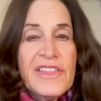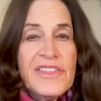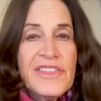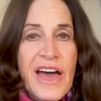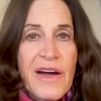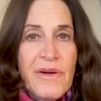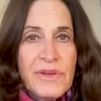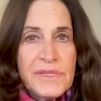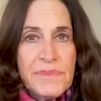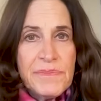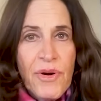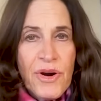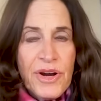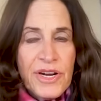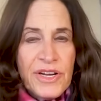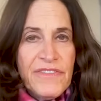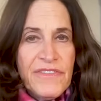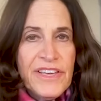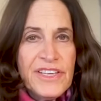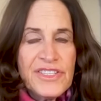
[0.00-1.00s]
That was
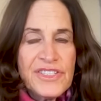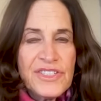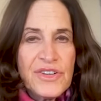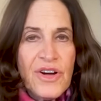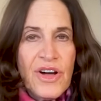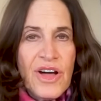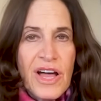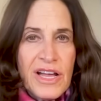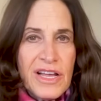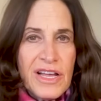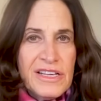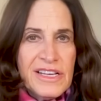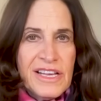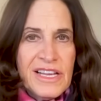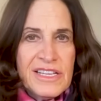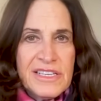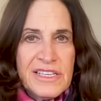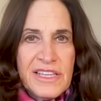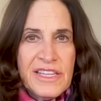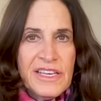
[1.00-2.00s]
part of his talk
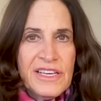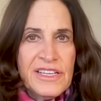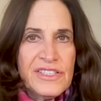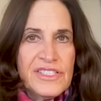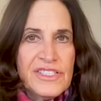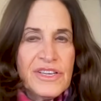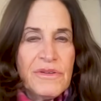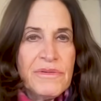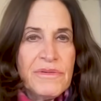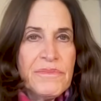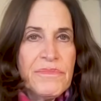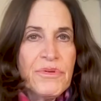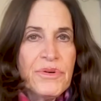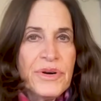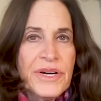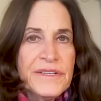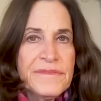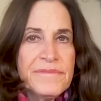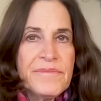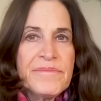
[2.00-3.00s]
because I think it's so
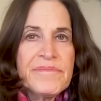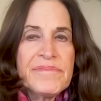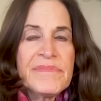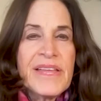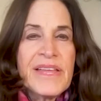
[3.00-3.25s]
important